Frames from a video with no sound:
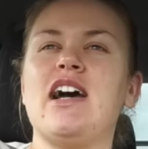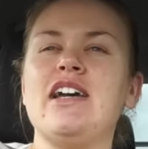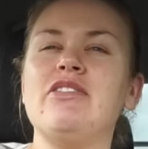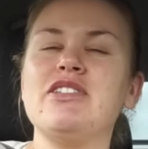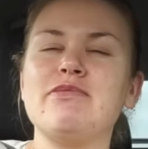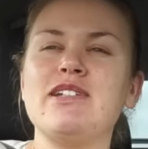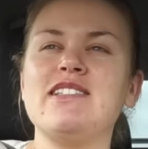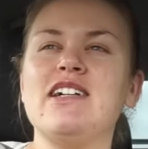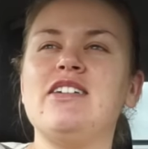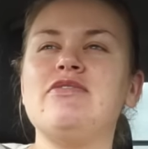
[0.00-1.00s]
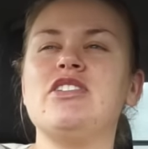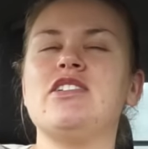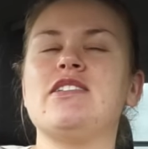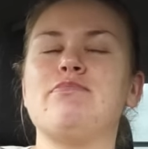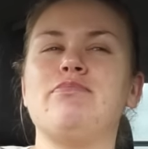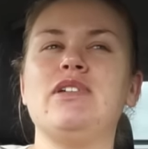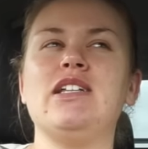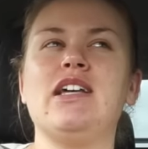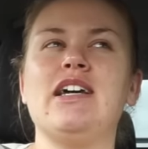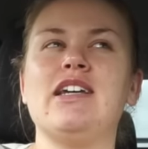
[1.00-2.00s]
I owe it to myself to just
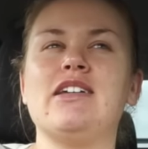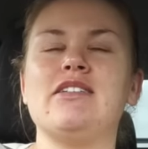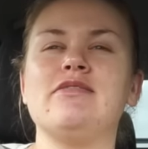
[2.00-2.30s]
be like